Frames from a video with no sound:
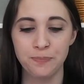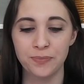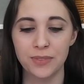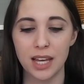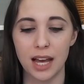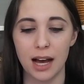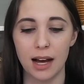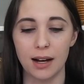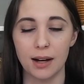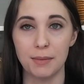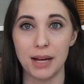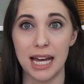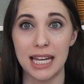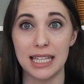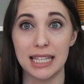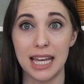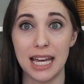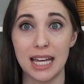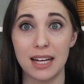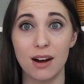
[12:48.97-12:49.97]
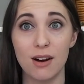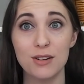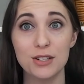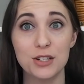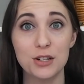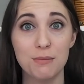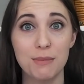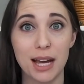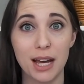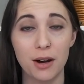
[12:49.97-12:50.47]
Um, and then
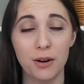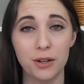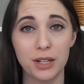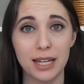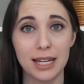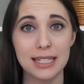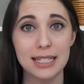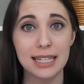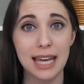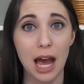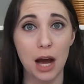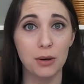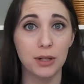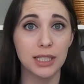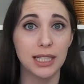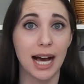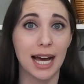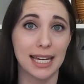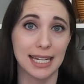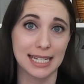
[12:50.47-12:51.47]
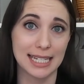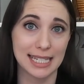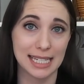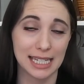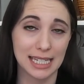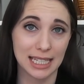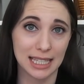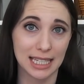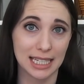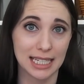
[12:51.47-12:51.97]
also my Oh Yes cowl, I
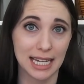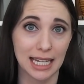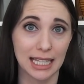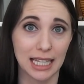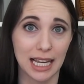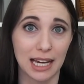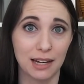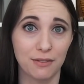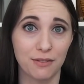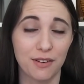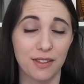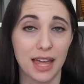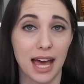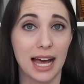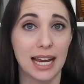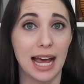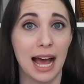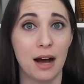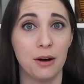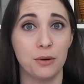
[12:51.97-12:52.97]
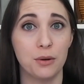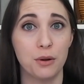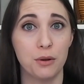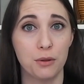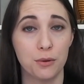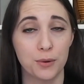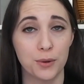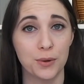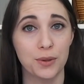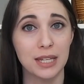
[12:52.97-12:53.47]
extended the deadline for that out
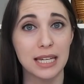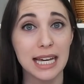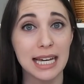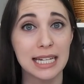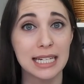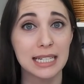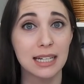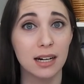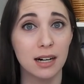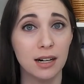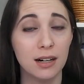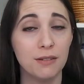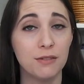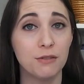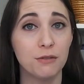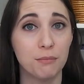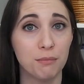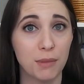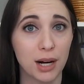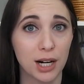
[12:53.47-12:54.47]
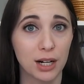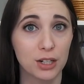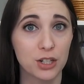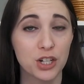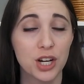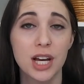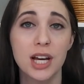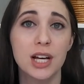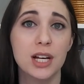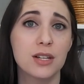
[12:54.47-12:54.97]
through the end of March.
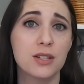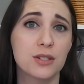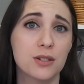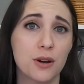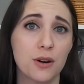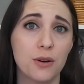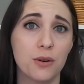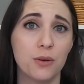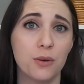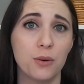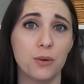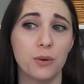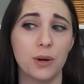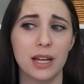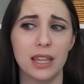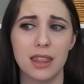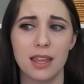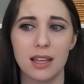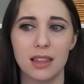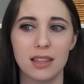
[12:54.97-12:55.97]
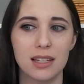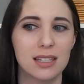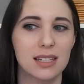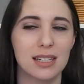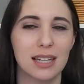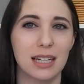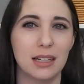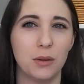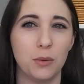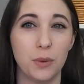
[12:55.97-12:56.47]
So I think that's
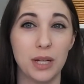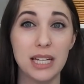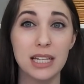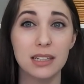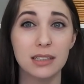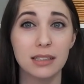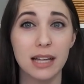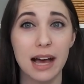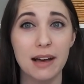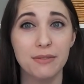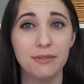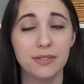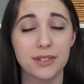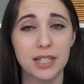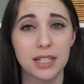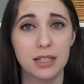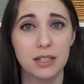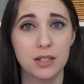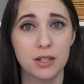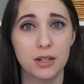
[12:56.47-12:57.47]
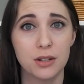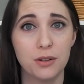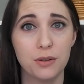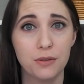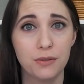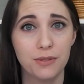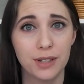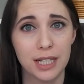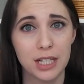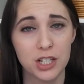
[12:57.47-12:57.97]
like a week left to
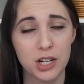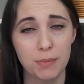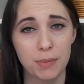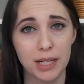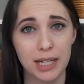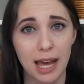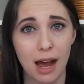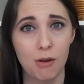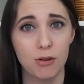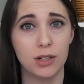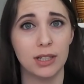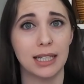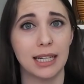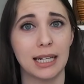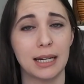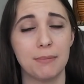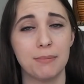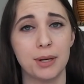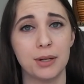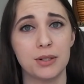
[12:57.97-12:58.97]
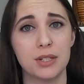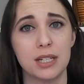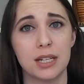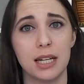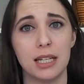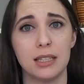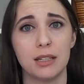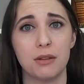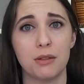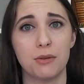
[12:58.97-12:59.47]
finish up a cowl and get it posted
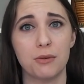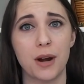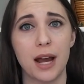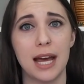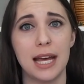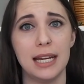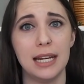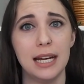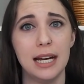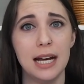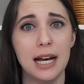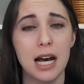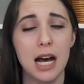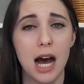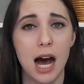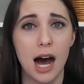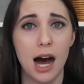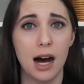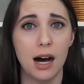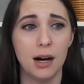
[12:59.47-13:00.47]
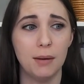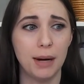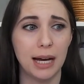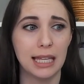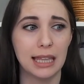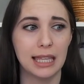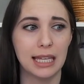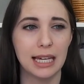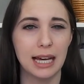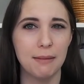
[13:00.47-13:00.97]
in the thread. Um, I
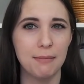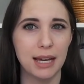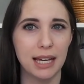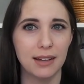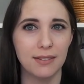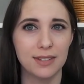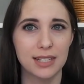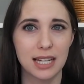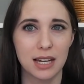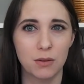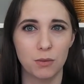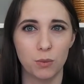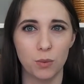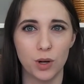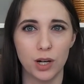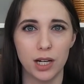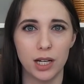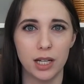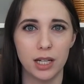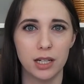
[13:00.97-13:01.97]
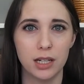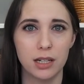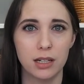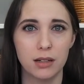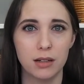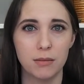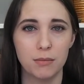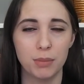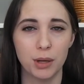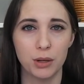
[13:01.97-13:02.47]
think I may have said one
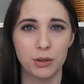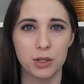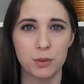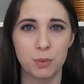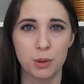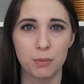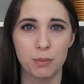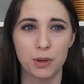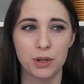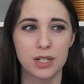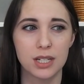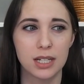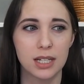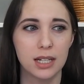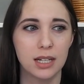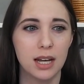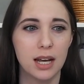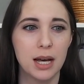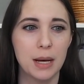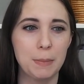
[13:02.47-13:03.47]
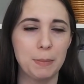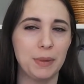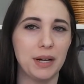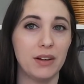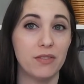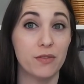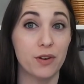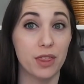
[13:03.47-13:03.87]
post per person, but for